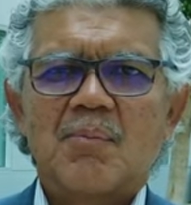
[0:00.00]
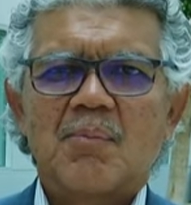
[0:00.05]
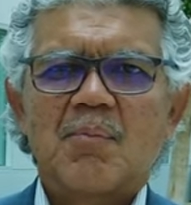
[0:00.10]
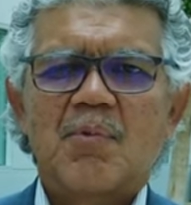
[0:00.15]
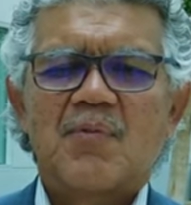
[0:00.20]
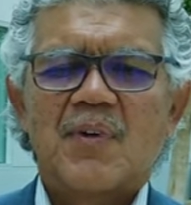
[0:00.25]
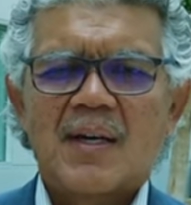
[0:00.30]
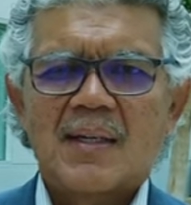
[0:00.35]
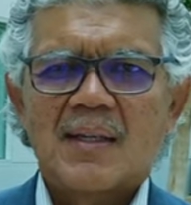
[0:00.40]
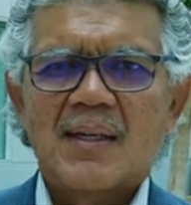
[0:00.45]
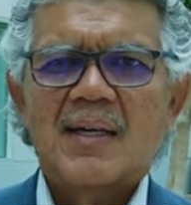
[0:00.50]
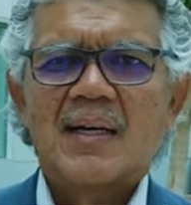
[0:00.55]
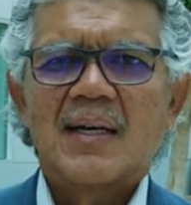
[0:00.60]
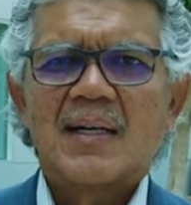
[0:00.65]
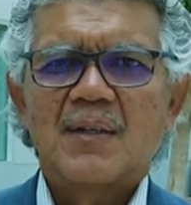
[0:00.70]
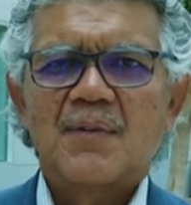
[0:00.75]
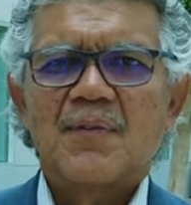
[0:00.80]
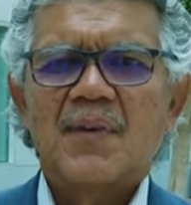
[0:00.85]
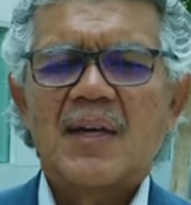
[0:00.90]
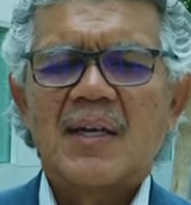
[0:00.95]
provide the
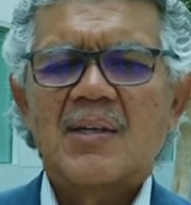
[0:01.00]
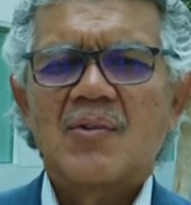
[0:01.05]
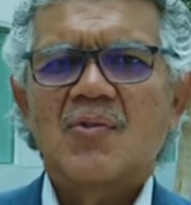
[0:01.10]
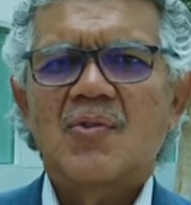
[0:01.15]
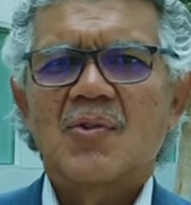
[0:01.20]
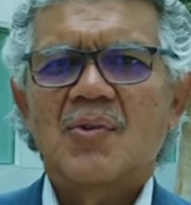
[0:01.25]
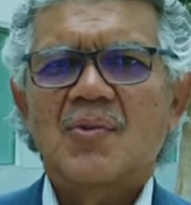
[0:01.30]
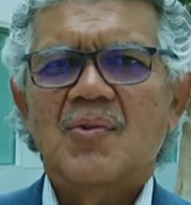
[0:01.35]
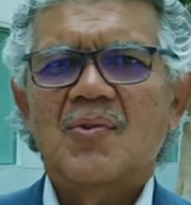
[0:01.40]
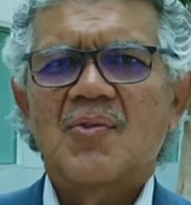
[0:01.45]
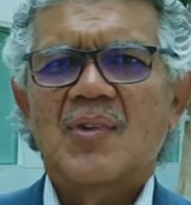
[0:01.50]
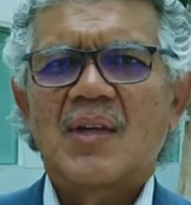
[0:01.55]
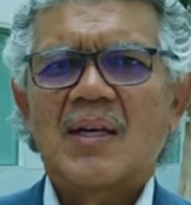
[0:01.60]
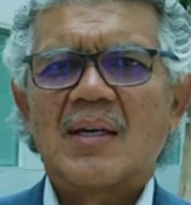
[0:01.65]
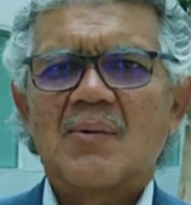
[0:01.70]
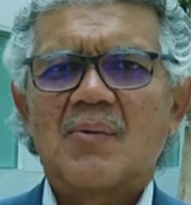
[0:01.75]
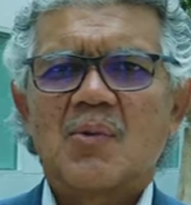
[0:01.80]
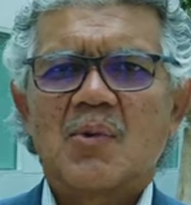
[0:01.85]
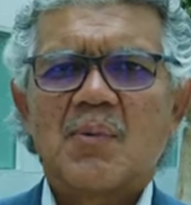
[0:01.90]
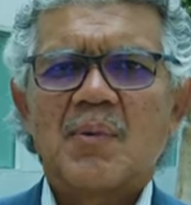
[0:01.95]
kind of answers
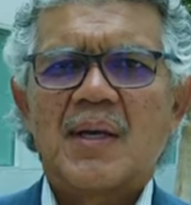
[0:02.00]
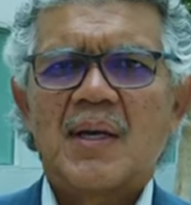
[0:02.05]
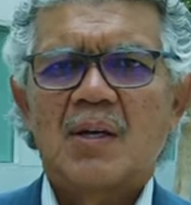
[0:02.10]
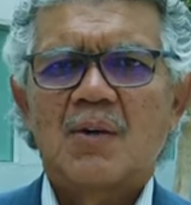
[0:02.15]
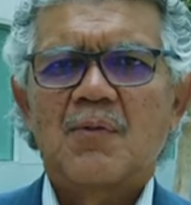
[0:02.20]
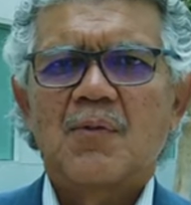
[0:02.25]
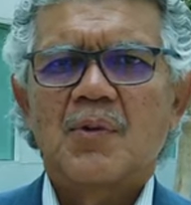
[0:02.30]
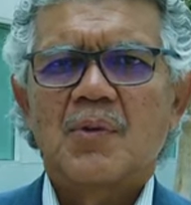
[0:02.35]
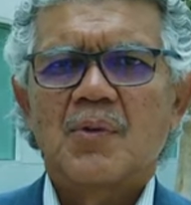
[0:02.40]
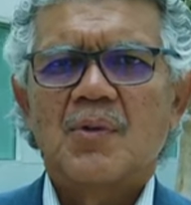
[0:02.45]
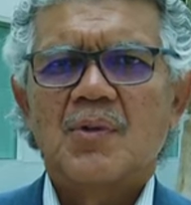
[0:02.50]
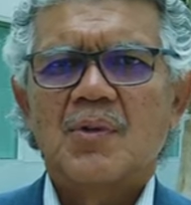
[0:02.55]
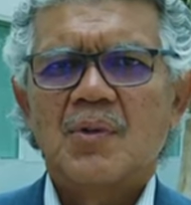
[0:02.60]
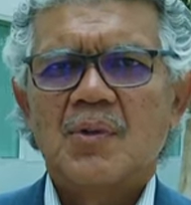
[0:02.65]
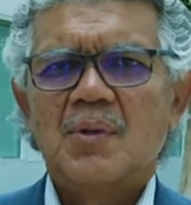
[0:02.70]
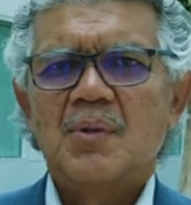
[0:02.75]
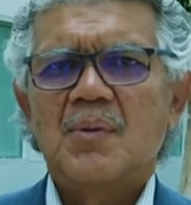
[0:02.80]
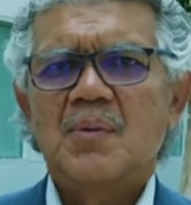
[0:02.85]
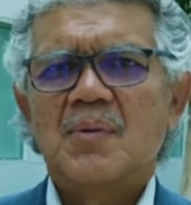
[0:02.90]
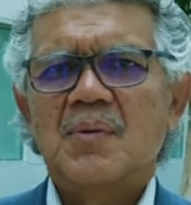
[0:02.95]
that will be helpful to
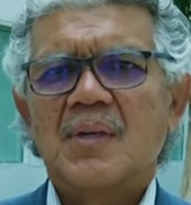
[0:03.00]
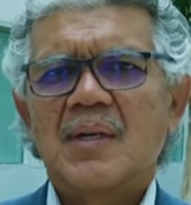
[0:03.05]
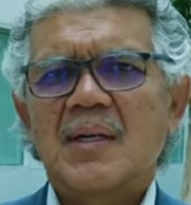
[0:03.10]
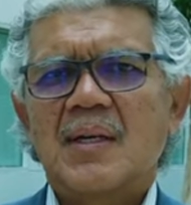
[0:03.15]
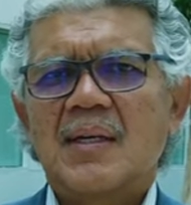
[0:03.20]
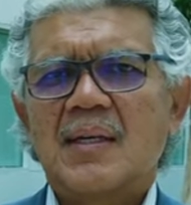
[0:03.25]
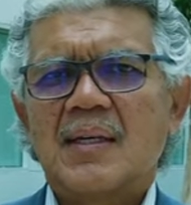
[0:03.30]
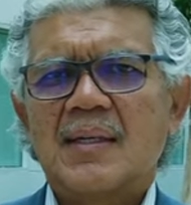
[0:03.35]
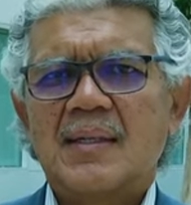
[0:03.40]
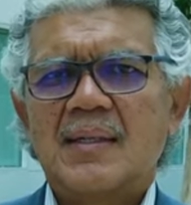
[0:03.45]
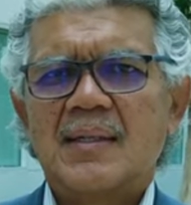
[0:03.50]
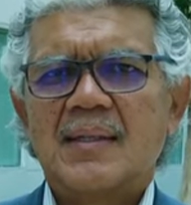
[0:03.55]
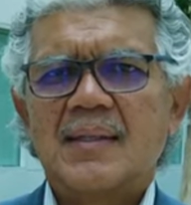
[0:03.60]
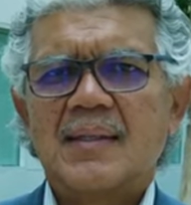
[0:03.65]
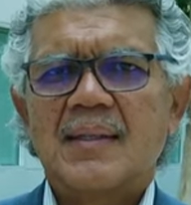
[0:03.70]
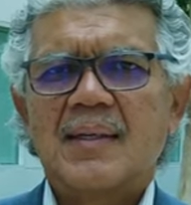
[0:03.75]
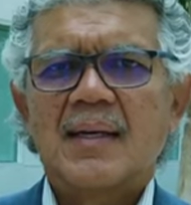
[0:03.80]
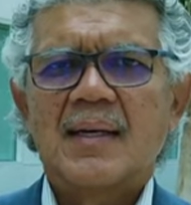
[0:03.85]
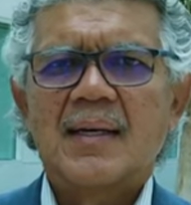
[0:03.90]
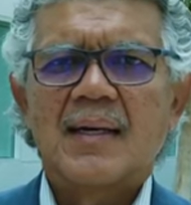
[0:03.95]
you
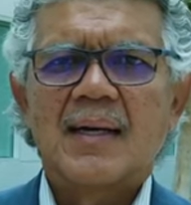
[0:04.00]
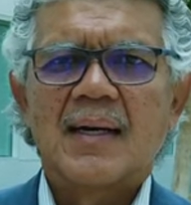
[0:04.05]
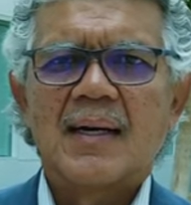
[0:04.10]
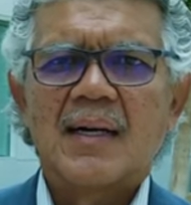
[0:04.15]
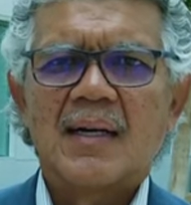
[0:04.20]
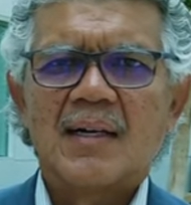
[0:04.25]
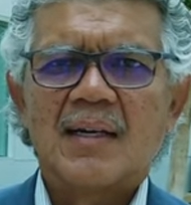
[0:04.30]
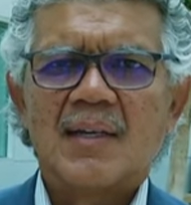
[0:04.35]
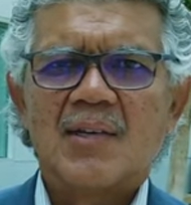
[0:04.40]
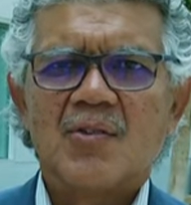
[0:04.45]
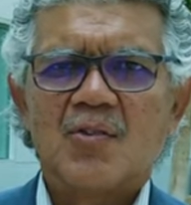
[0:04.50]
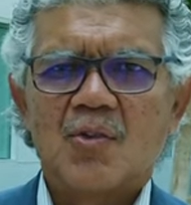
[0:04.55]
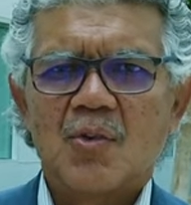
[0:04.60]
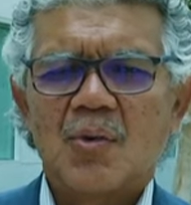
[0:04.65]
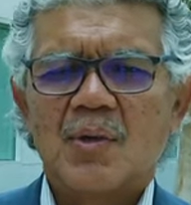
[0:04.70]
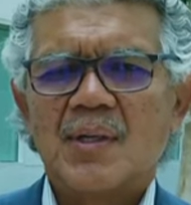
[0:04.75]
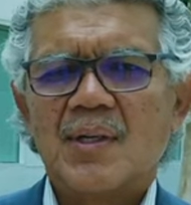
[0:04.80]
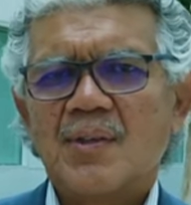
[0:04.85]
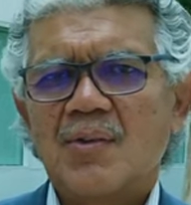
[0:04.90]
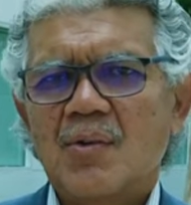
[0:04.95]
in uh,
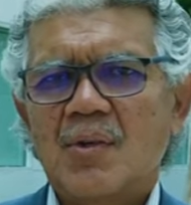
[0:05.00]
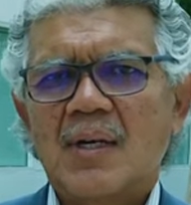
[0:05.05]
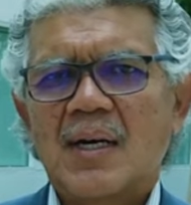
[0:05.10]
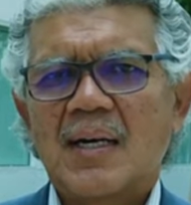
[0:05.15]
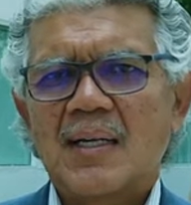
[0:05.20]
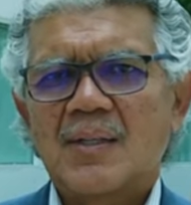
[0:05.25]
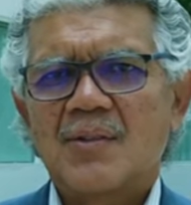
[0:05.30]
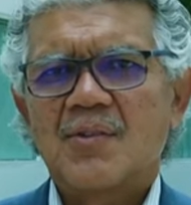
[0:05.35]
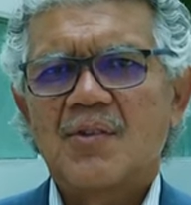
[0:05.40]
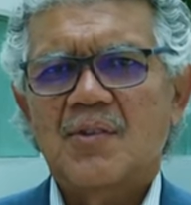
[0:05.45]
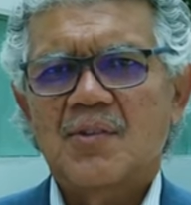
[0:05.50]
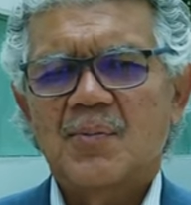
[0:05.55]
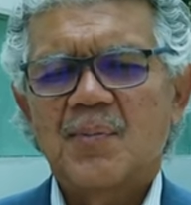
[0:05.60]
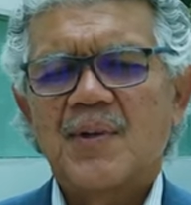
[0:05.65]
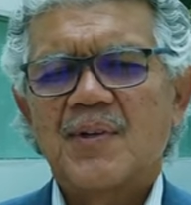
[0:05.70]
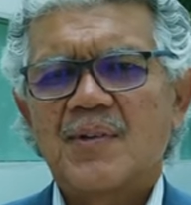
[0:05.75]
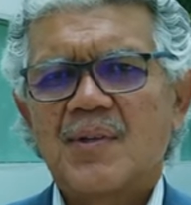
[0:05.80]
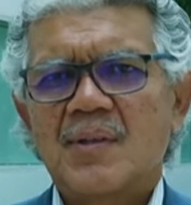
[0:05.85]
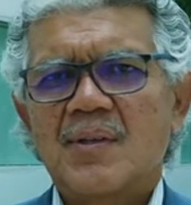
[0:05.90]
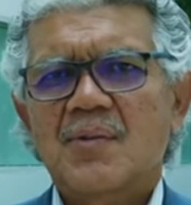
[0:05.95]
enjoying your college
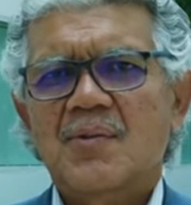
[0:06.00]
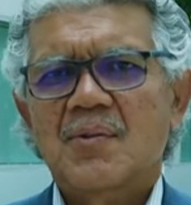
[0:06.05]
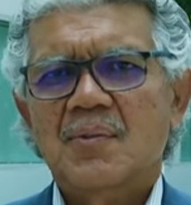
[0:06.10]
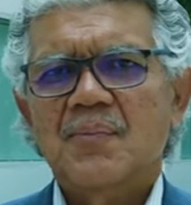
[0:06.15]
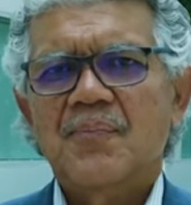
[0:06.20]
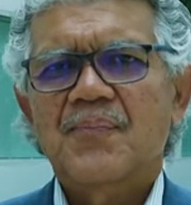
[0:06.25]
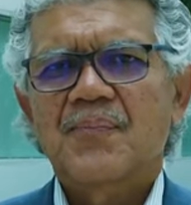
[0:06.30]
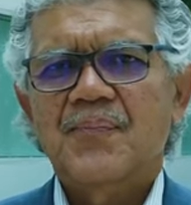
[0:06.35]
experience.